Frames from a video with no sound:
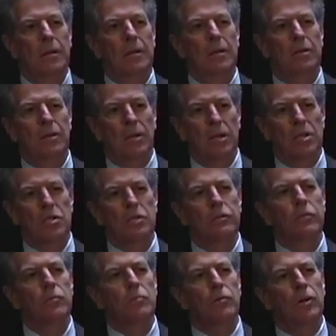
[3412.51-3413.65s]
In the case of
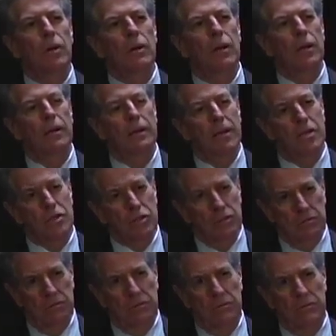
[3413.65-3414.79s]
the parental alienation
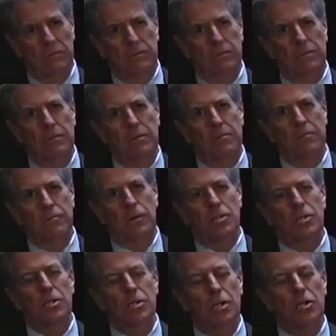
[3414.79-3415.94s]

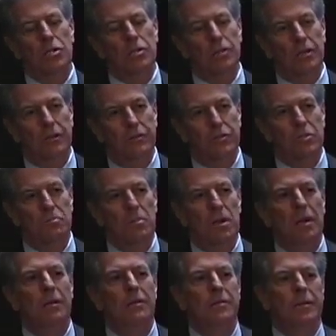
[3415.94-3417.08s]
presentation that I've just
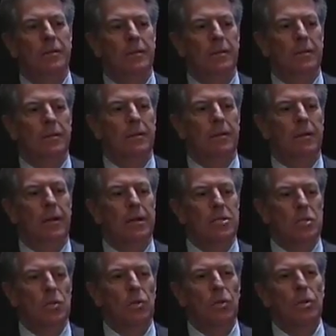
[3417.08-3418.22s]
made, I
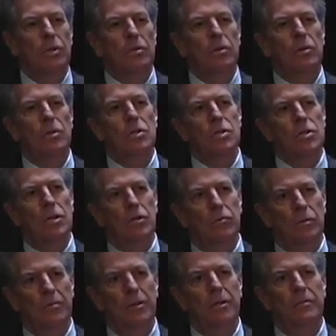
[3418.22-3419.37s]
still think that this young
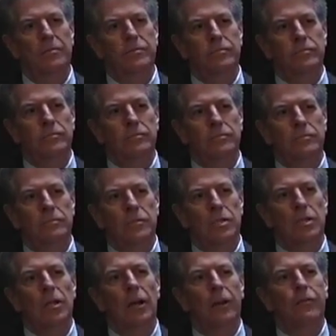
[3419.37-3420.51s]
woman's
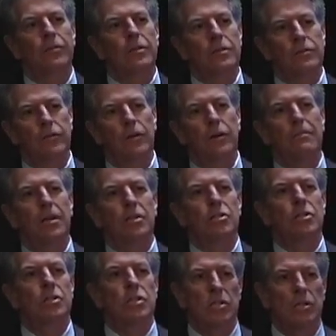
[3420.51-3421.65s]
life is very
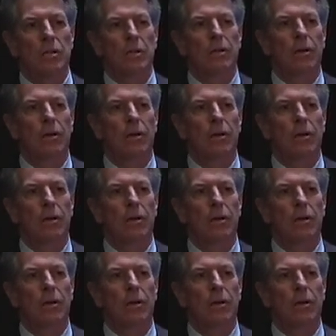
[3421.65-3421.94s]
much still